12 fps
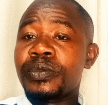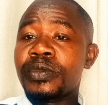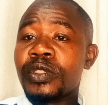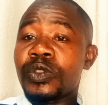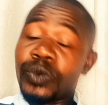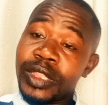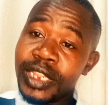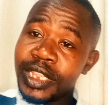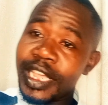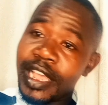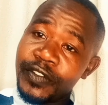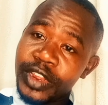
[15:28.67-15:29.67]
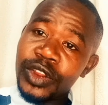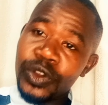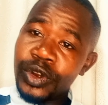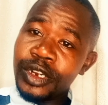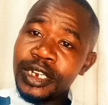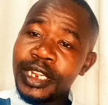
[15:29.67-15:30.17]
within the African
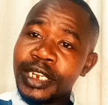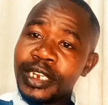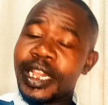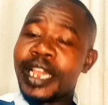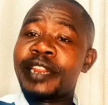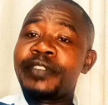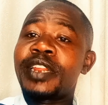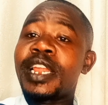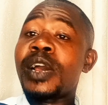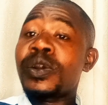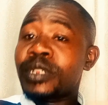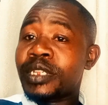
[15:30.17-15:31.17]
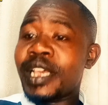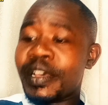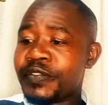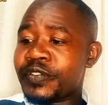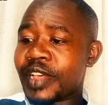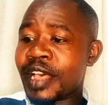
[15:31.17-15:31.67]
continent and even outside the
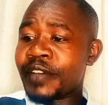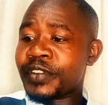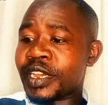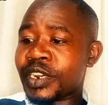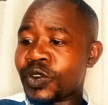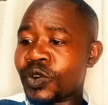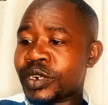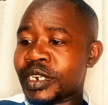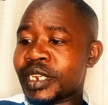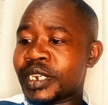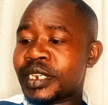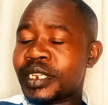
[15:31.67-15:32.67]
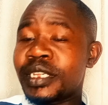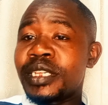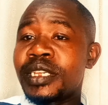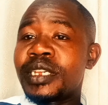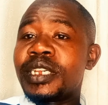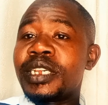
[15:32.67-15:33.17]
African continent
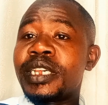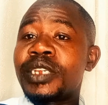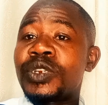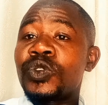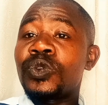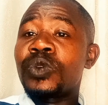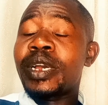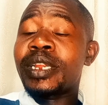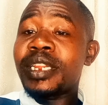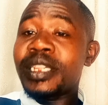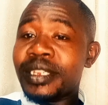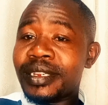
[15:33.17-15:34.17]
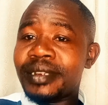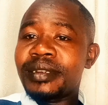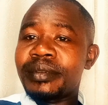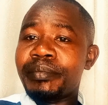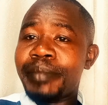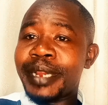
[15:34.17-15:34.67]
to at least
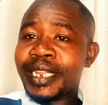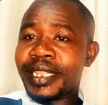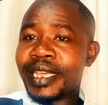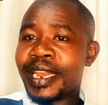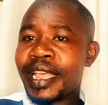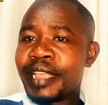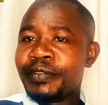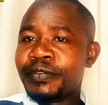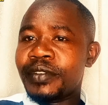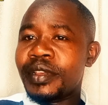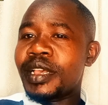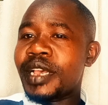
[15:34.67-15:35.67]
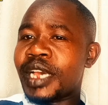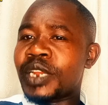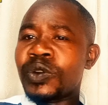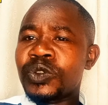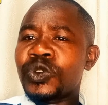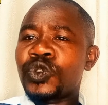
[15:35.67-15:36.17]
better their life and
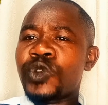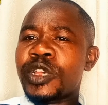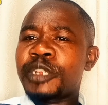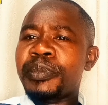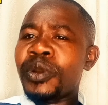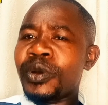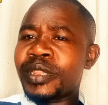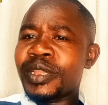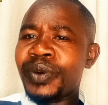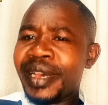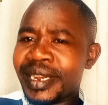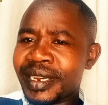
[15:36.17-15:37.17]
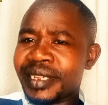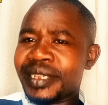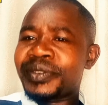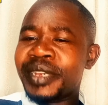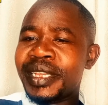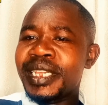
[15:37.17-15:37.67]
also to explore the world,
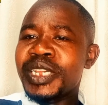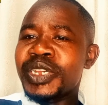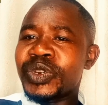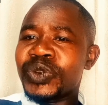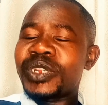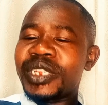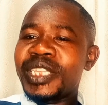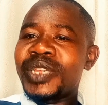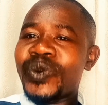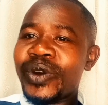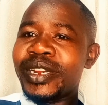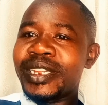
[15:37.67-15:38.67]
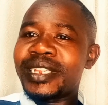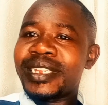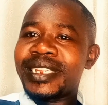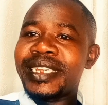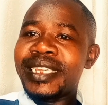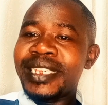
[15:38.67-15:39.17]
okay? To see what is
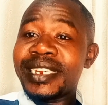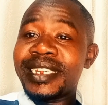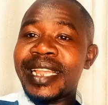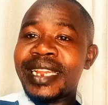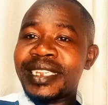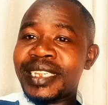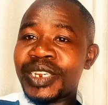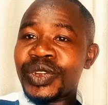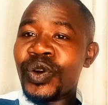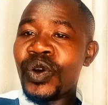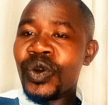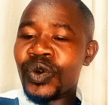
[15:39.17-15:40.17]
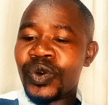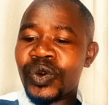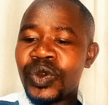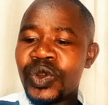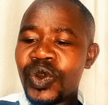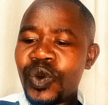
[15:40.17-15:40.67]
it that is in Congo,
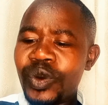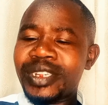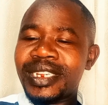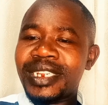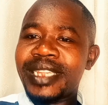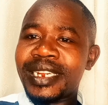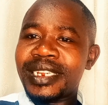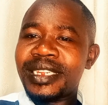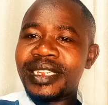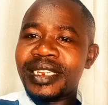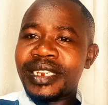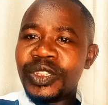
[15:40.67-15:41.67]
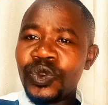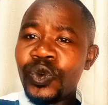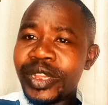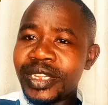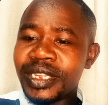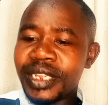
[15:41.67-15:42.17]
what is it that is in
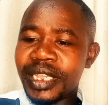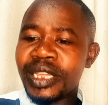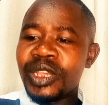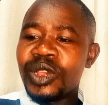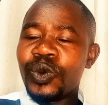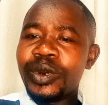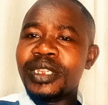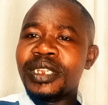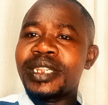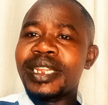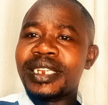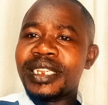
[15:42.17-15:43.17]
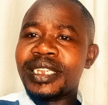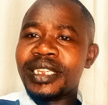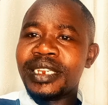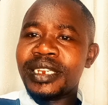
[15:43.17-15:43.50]
USA, what is it that is in